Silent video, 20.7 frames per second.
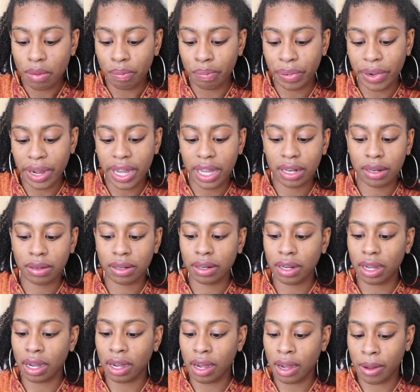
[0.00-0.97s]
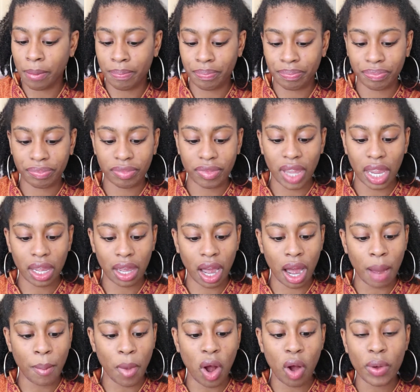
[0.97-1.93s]
But I'm
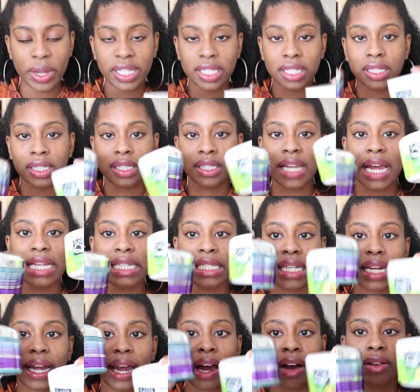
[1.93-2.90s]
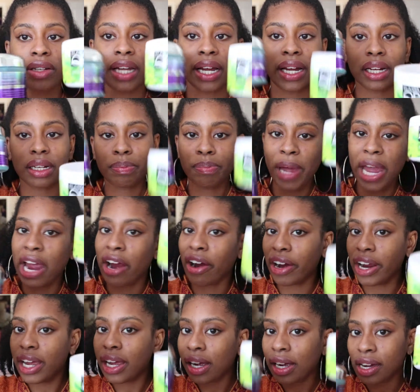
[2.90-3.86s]
always testing out like
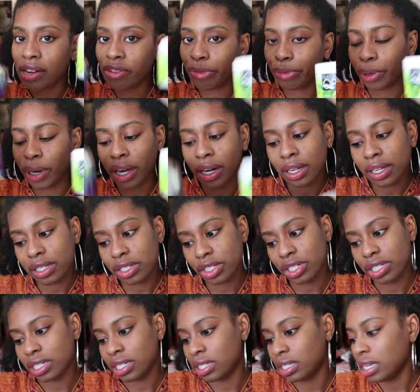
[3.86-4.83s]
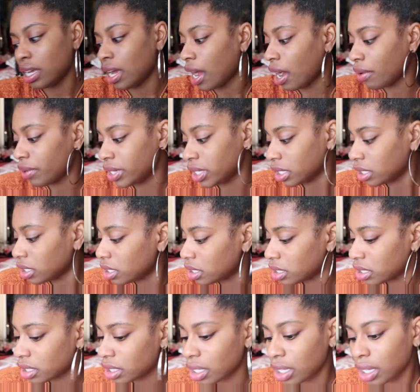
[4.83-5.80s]
pairing of products just to see how it
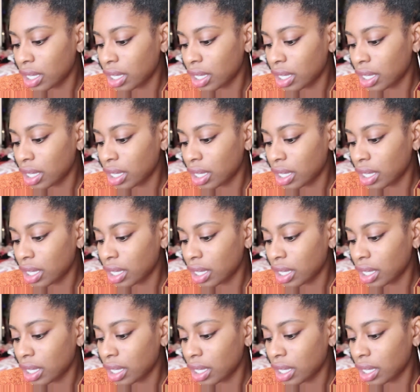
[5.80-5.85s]
does.